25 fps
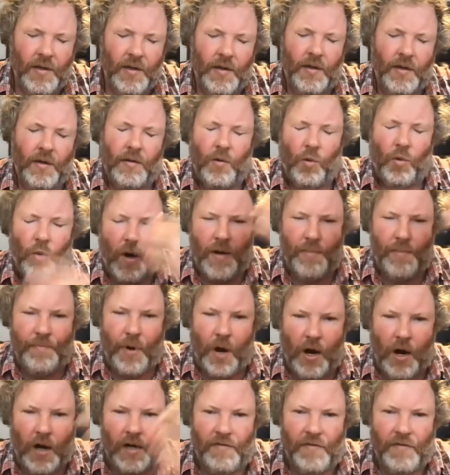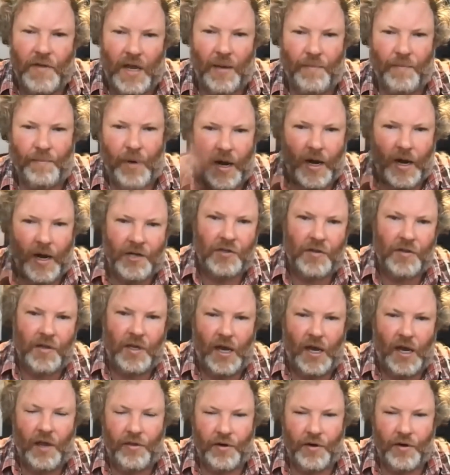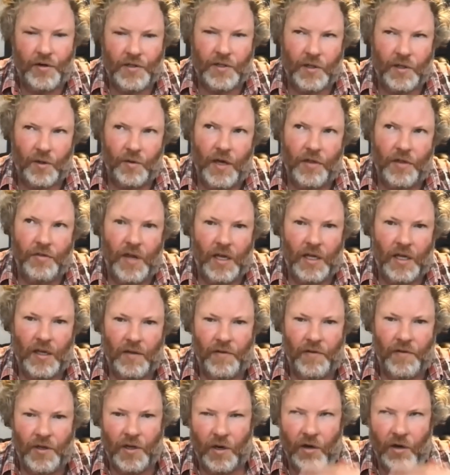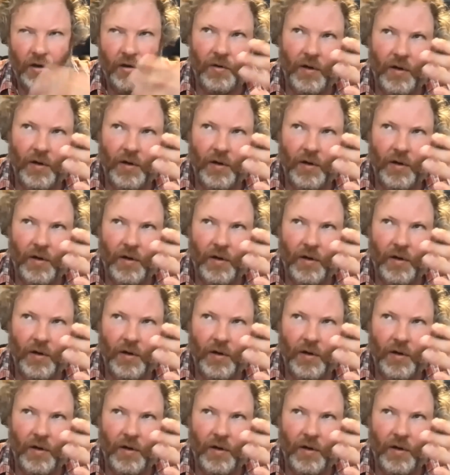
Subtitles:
one part of the empire to the other. So I think if you go